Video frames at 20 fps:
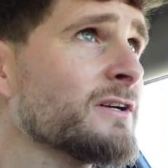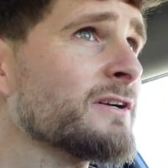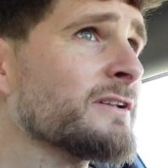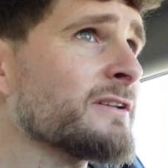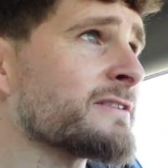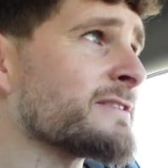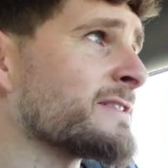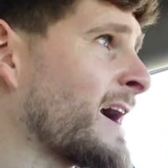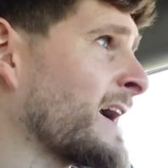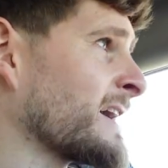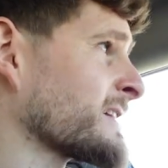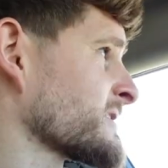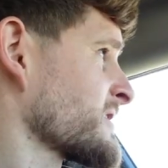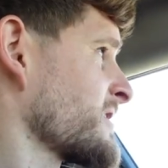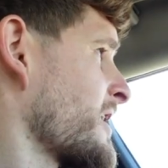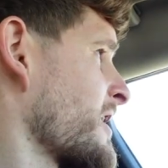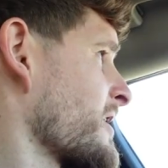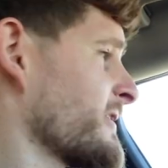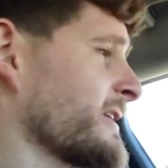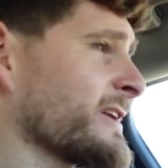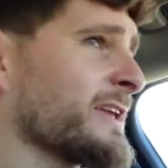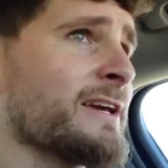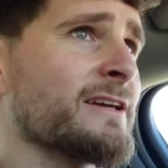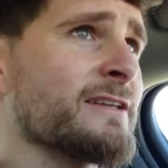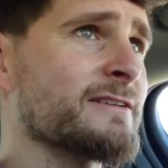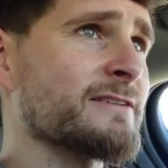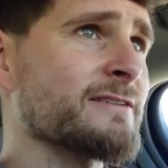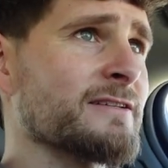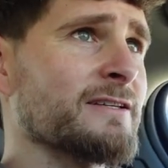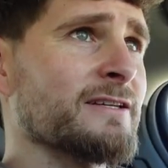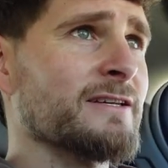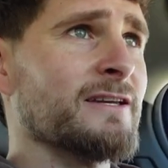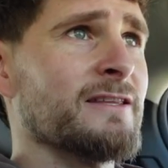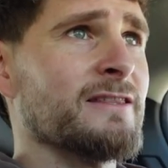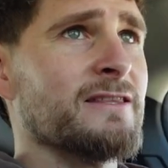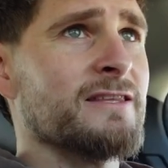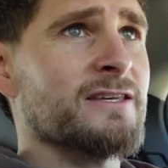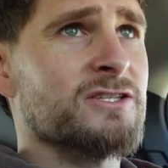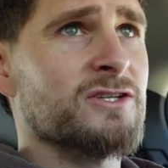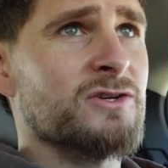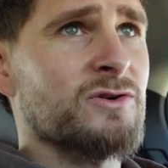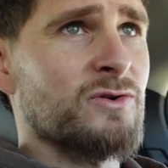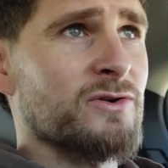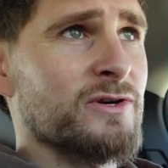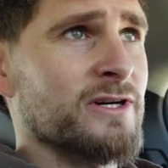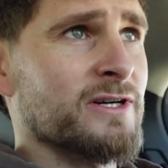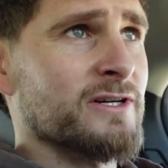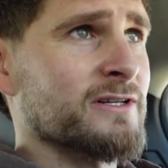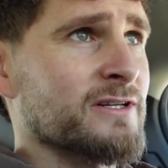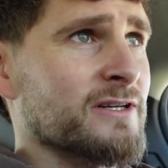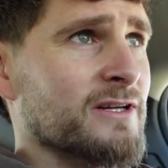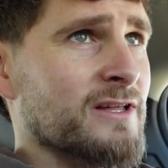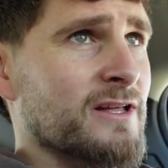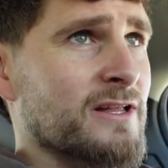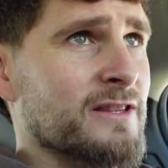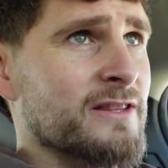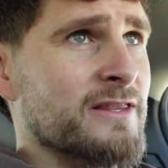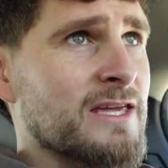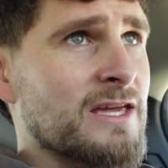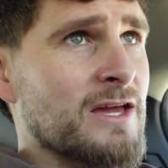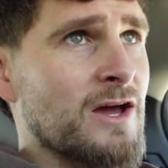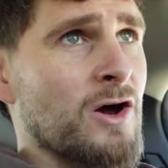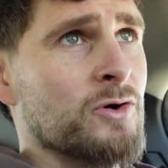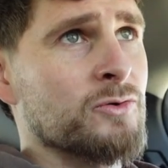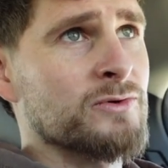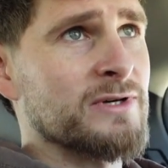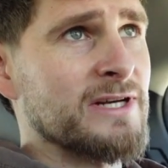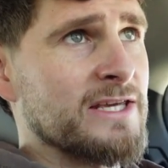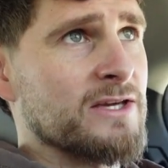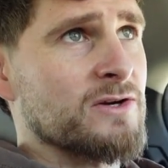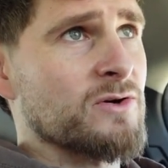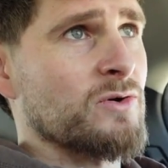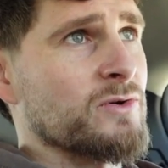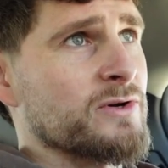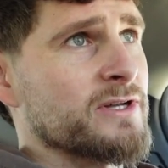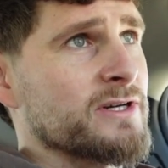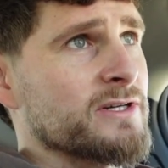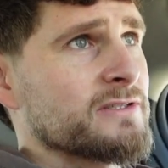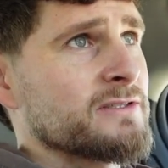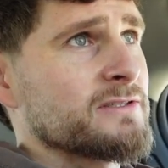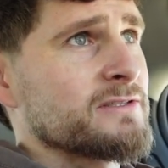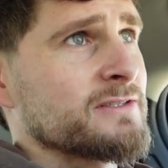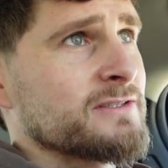NASCARing it in this corner, the only corner.